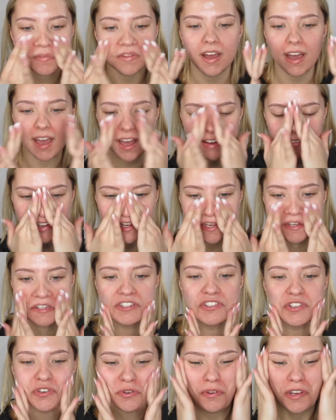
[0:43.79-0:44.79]
I have a
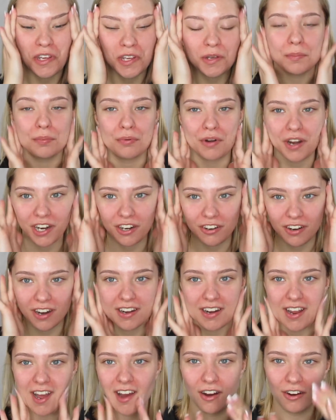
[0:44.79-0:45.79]
2-week break right
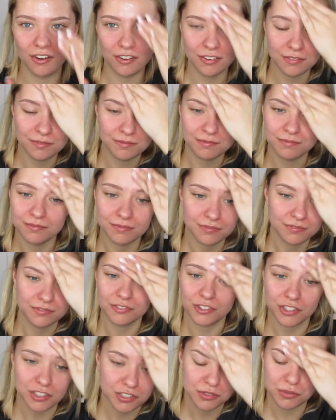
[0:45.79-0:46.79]
now
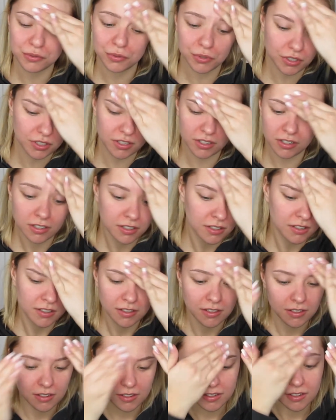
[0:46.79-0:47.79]
for school,
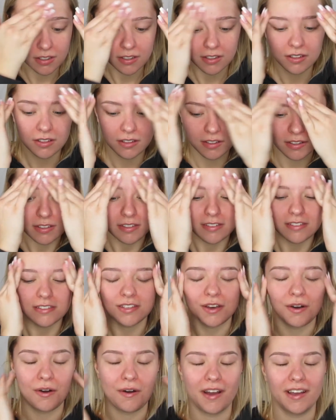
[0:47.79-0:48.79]

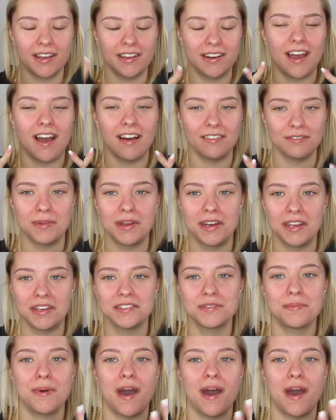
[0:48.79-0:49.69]
so I can have my nails